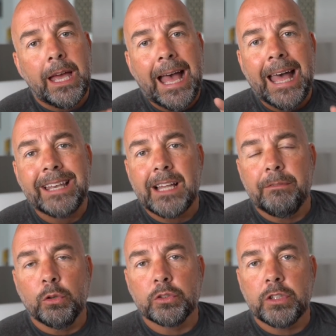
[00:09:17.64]
and I've
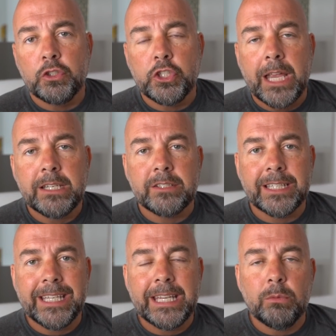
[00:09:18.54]
also changed the
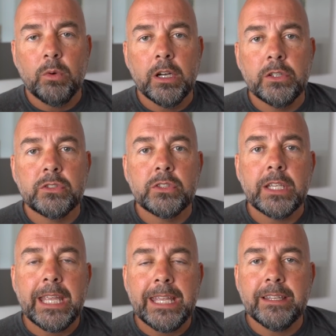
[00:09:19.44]
keywords
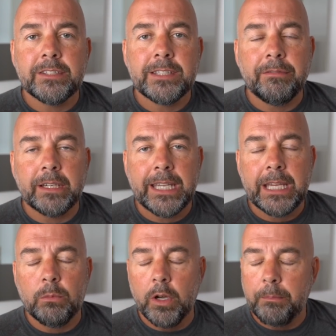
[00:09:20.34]
in the seven
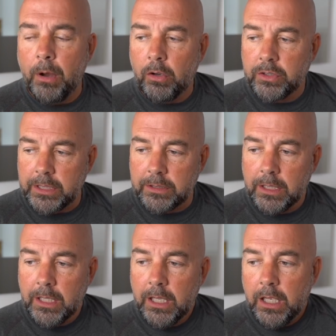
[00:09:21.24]
keyword boxes.
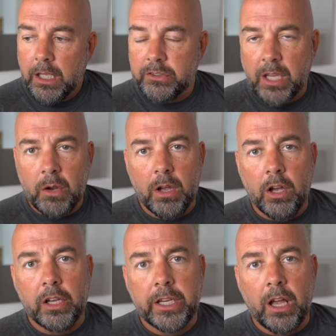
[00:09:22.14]
And so
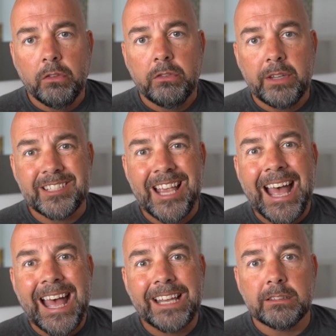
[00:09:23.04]
early on, this
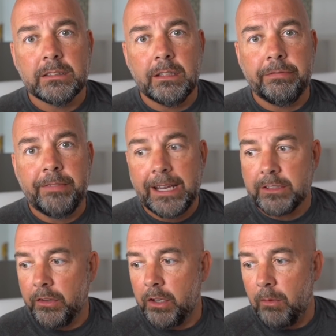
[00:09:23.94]
had effects
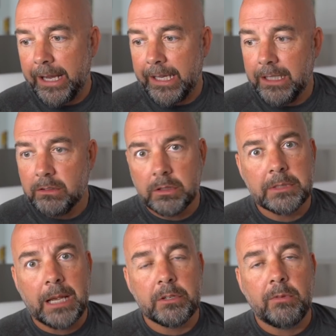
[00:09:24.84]
on the ranking.
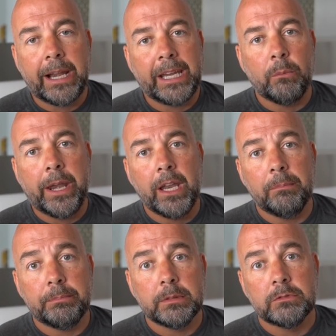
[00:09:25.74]
Sometimes the ranking went
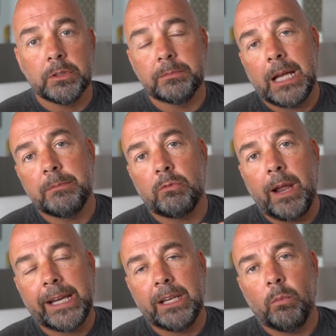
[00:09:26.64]
up, sometimes the
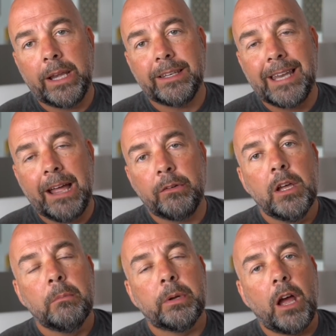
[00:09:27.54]
ranking went down.
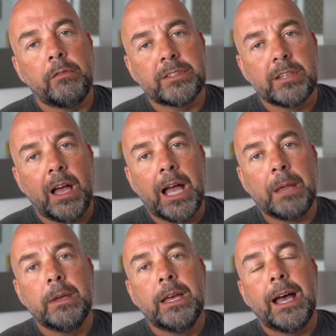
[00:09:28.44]
But over
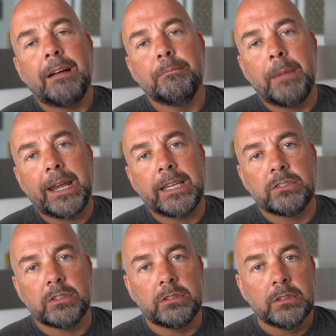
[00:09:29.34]
time, I've
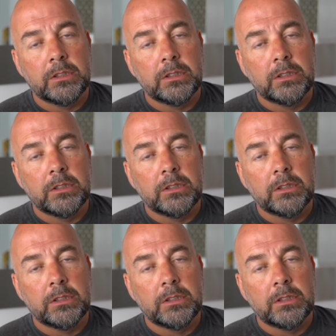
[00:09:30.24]
managed to